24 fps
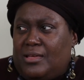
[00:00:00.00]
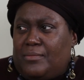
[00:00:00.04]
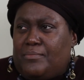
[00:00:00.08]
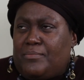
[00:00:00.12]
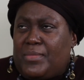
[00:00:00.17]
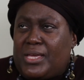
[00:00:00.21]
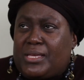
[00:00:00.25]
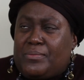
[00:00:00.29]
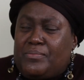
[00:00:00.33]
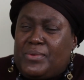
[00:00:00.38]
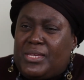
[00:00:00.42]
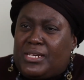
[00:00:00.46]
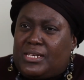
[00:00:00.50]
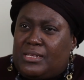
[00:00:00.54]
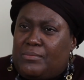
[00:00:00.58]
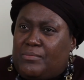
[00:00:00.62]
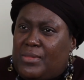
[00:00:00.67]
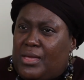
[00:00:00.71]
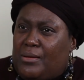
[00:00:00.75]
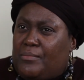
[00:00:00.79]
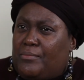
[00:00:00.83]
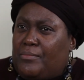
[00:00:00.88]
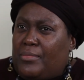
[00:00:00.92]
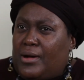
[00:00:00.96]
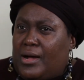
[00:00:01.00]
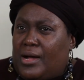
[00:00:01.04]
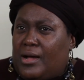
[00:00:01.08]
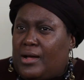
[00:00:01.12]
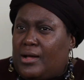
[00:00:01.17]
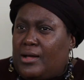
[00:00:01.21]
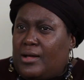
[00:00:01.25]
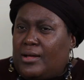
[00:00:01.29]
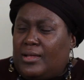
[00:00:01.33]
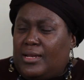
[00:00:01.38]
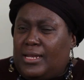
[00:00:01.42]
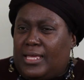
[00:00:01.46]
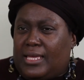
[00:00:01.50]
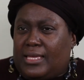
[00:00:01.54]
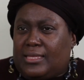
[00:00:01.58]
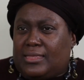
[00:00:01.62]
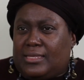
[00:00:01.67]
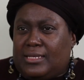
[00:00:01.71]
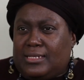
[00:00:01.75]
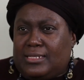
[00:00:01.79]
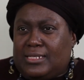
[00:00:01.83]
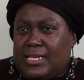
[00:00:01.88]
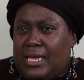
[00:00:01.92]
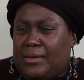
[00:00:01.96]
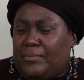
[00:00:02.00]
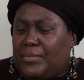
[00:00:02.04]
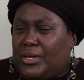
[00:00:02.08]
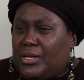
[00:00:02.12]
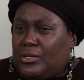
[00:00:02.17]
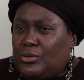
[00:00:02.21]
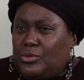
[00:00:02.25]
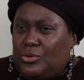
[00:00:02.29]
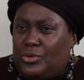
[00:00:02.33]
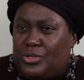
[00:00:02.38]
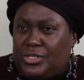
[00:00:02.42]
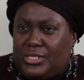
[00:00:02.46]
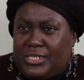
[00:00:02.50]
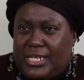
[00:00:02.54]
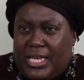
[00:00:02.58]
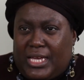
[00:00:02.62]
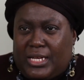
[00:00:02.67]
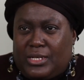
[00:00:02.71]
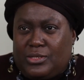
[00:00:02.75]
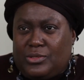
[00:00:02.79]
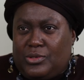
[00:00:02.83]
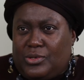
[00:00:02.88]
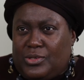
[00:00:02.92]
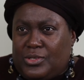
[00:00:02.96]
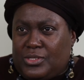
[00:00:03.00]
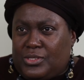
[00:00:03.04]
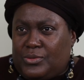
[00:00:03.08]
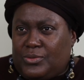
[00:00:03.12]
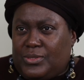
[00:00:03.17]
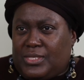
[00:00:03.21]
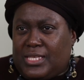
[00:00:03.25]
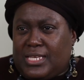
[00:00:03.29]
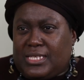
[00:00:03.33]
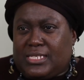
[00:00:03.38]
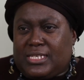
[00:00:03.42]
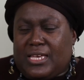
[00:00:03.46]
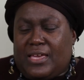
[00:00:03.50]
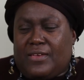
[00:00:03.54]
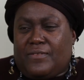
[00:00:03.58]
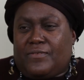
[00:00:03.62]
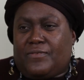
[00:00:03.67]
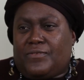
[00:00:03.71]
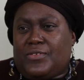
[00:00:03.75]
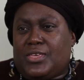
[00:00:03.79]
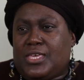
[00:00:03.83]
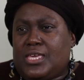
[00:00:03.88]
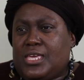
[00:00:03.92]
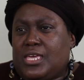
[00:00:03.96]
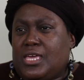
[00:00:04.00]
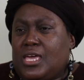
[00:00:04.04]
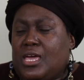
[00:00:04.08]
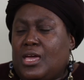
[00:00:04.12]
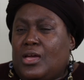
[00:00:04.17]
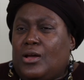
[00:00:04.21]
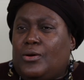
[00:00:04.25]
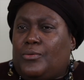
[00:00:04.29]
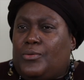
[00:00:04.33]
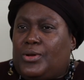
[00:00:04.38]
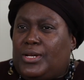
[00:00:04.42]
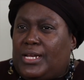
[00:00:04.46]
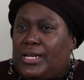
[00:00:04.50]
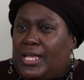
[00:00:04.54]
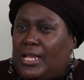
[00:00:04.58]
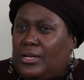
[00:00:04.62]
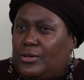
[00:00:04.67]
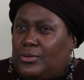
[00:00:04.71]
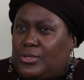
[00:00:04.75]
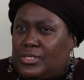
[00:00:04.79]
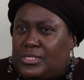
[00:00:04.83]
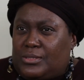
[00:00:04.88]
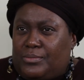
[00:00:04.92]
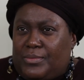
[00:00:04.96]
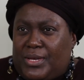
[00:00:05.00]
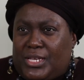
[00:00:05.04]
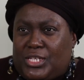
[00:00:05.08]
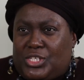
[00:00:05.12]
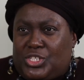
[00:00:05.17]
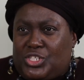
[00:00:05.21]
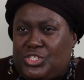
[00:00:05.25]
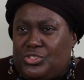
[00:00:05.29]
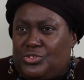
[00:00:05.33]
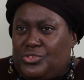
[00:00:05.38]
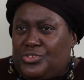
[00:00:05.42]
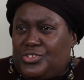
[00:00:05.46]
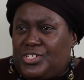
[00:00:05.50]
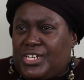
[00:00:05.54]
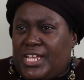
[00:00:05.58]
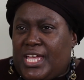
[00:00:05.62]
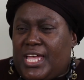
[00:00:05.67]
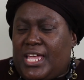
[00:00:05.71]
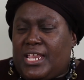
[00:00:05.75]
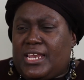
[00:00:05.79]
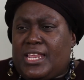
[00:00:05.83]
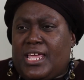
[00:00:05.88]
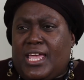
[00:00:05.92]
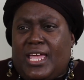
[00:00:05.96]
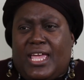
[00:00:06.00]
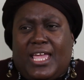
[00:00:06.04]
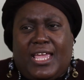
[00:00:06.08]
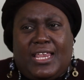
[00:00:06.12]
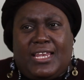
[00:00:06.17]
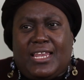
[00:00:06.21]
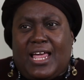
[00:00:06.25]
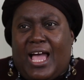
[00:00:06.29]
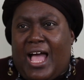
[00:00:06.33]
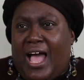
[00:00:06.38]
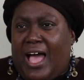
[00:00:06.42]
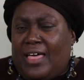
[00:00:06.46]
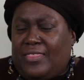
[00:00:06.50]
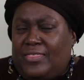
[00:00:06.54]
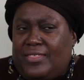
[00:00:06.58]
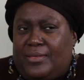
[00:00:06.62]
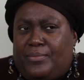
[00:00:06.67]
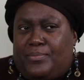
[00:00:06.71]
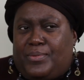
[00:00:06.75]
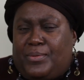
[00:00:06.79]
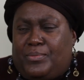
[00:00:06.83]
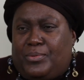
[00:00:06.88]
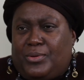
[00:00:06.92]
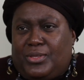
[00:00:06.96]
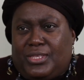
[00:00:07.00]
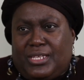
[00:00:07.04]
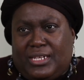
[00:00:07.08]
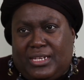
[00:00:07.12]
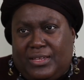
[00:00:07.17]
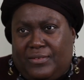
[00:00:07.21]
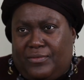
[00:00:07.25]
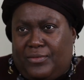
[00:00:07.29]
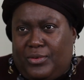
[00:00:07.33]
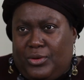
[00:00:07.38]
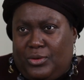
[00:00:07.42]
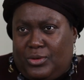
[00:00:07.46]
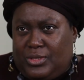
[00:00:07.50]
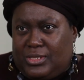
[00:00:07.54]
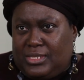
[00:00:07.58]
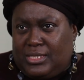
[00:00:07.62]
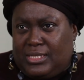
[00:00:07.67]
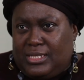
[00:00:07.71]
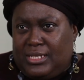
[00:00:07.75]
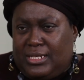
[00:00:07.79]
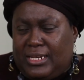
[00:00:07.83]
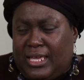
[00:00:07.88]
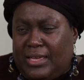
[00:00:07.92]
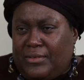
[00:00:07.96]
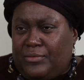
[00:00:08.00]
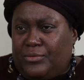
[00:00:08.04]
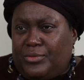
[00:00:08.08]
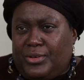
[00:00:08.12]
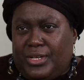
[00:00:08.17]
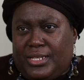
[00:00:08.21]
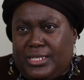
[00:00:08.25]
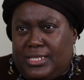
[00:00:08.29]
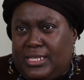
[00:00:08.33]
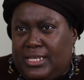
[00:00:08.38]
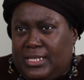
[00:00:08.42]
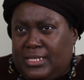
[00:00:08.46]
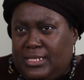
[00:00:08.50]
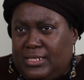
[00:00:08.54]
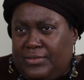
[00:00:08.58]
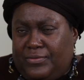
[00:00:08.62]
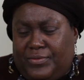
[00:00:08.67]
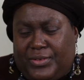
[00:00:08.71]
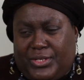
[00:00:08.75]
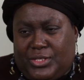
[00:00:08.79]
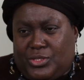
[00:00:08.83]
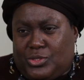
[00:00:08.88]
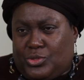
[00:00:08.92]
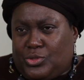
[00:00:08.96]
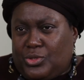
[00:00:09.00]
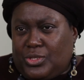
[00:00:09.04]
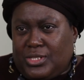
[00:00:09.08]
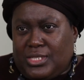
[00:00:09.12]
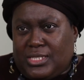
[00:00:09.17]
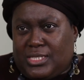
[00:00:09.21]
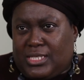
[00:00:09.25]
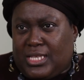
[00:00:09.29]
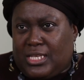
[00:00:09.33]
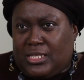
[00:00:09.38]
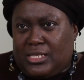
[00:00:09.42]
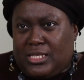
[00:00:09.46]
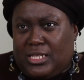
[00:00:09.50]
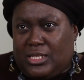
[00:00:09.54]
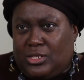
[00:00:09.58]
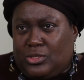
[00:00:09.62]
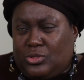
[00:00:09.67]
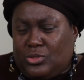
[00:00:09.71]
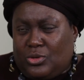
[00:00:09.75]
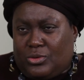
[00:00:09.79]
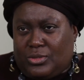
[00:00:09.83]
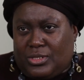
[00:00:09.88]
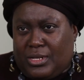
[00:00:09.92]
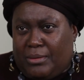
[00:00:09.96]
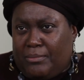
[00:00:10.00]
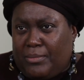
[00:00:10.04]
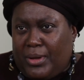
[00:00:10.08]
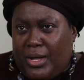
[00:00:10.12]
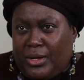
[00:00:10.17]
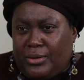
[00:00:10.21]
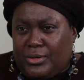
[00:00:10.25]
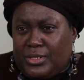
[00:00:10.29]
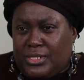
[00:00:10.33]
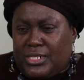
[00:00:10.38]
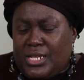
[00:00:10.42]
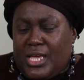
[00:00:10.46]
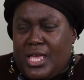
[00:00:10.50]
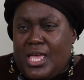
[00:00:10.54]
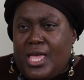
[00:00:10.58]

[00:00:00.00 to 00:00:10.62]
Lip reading: make me remember, like the time I got diagnosed with HIV, when I lost my children, and other people that I've lost in life with the different stories that they talked about.